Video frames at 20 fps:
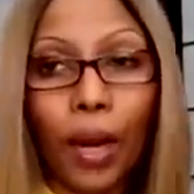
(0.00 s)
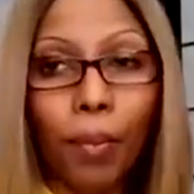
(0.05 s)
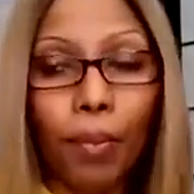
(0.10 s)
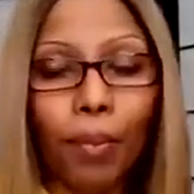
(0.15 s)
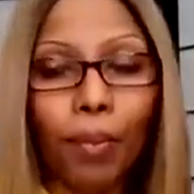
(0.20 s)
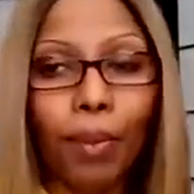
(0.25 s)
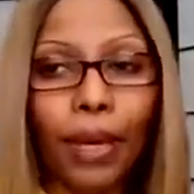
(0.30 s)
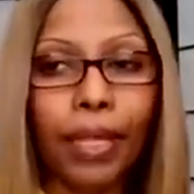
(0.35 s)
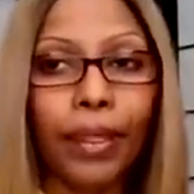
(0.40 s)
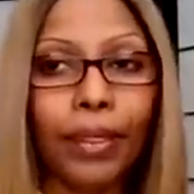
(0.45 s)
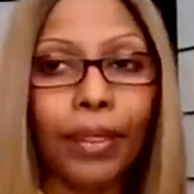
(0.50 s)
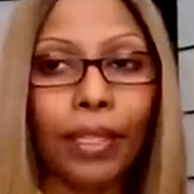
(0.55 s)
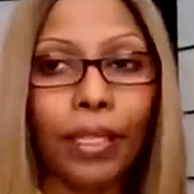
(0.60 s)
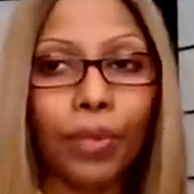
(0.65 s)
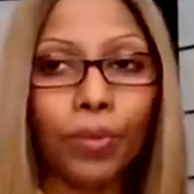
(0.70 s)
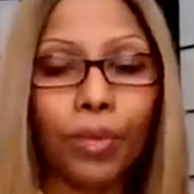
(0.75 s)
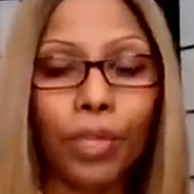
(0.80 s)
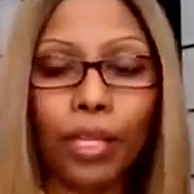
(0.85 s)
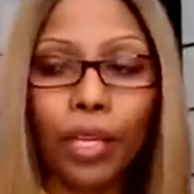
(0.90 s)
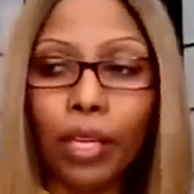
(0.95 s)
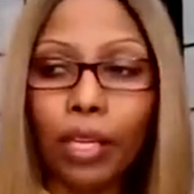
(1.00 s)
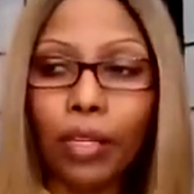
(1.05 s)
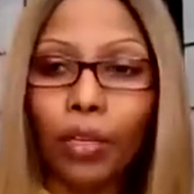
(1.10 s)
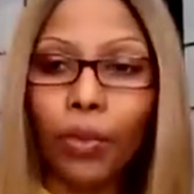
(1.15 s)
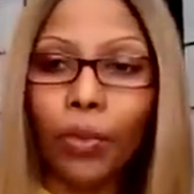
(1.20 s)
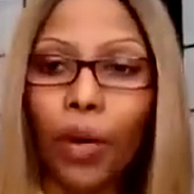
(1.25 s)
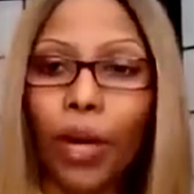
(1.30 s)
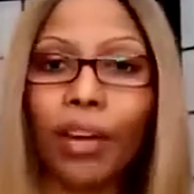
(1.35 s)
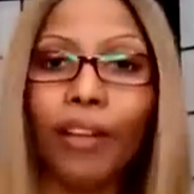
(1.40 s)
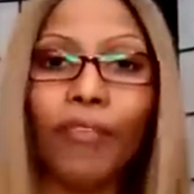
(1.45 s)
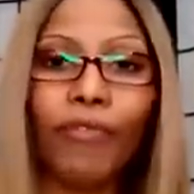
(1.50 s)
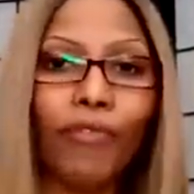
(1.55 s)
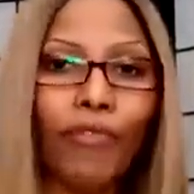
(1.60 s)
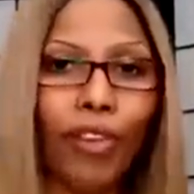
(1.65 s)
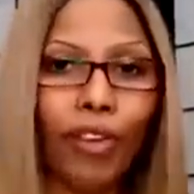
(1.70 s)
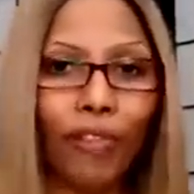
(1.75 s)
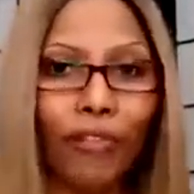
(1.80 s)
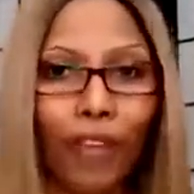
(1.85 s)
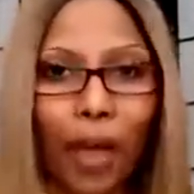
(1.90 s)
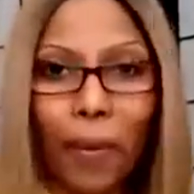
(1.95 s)
But this particular one, The
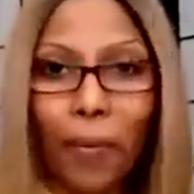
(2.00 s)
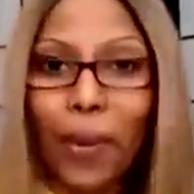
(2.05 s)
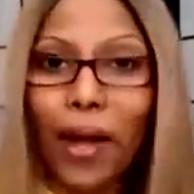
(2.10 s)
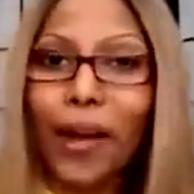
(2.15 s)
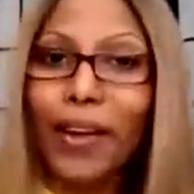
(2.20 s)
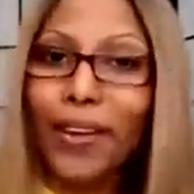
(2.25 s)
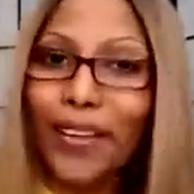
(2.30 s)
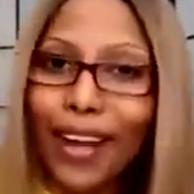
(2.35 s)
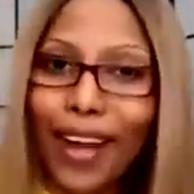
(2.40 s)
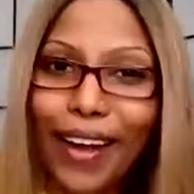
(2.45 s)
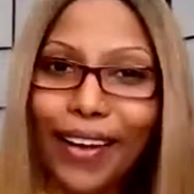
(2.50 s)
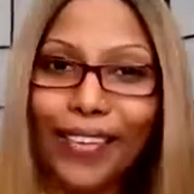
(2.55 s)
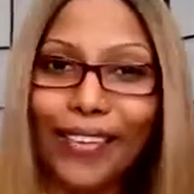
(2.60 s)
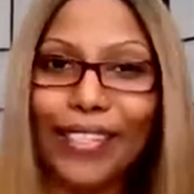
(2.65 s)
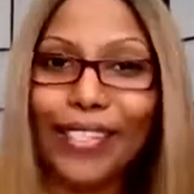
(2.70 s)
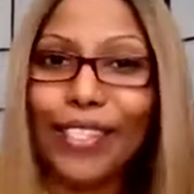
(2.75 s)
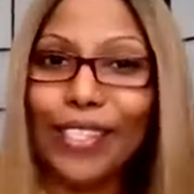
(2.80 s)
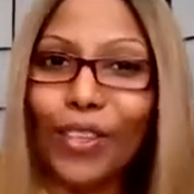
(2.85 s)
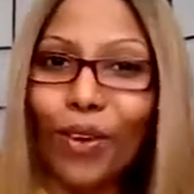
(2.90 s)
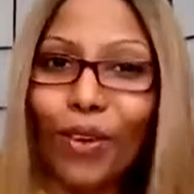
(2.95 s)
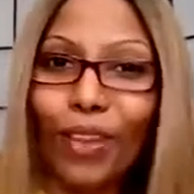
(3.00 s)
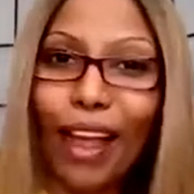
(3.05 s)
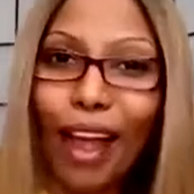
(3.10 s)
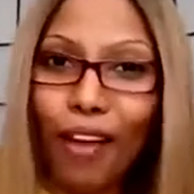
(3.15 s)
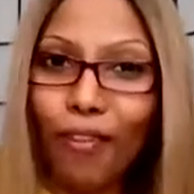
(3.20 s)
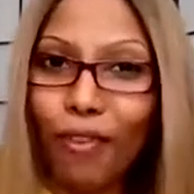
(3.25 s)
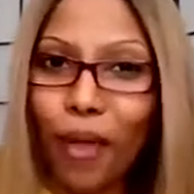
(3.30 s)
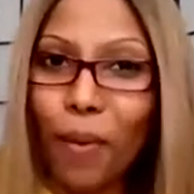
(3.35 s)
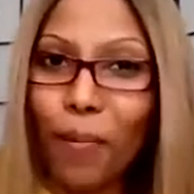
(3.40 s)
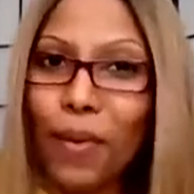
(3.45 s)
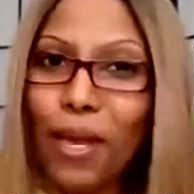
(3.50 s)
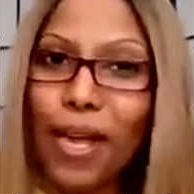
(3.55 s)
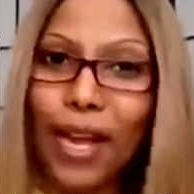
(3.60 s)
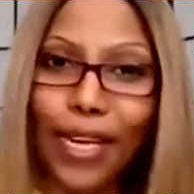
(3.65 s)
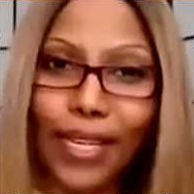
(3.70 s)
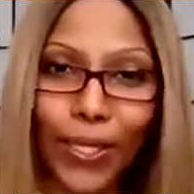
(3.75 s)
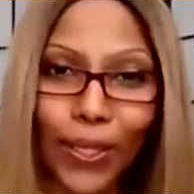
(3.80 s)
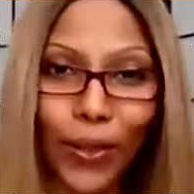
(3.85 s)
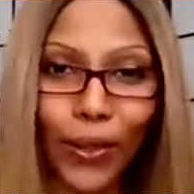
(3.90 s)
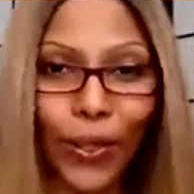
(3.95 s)
Vampire Diaries, don't laugh at me.
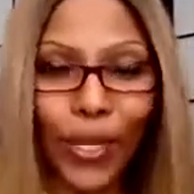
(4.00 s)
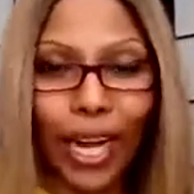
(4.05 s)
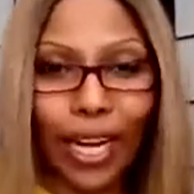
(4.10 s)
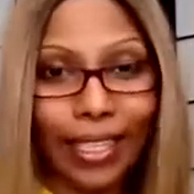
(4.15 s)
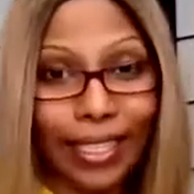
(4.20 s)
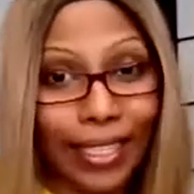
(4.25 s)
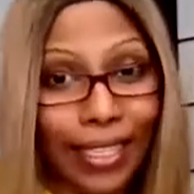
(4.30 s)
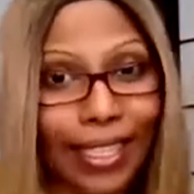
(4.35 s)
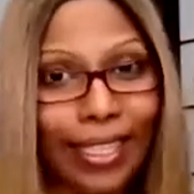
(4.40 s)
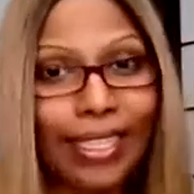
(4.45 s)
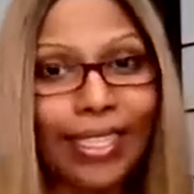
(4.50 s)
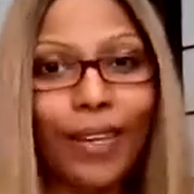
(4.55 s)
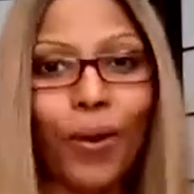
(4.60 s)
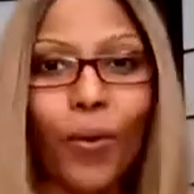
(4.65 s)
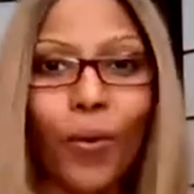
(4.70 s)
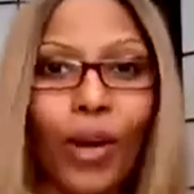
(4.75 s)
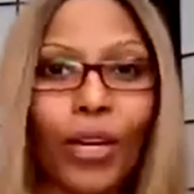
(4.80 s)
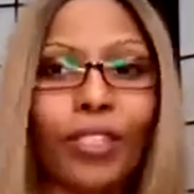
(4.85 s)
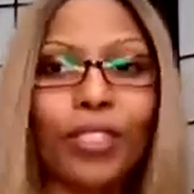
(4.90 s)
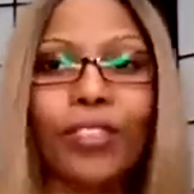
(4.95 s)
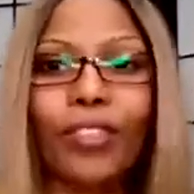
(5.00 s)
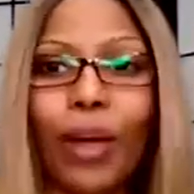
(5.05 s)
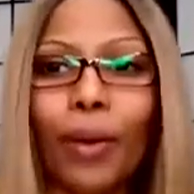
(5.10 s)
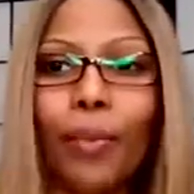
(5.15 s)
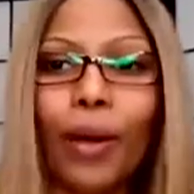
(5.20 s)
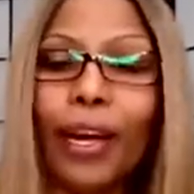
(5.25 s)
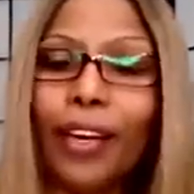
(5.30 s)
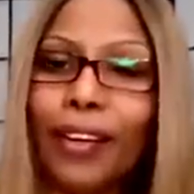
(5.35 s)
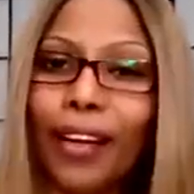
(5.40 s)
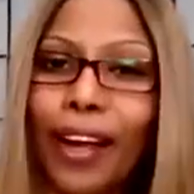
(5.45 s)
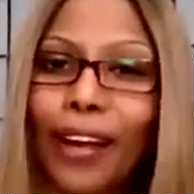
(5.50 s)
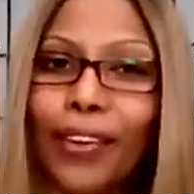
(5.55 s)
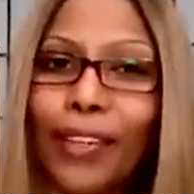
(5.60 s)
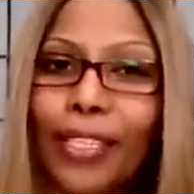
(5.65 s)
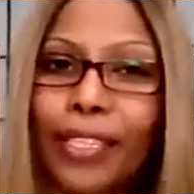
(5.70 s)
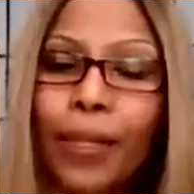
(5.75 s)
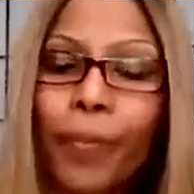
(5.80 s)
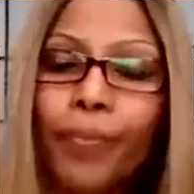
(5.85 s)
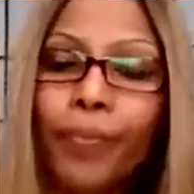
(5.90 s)
I did watch The Vampire Diaries.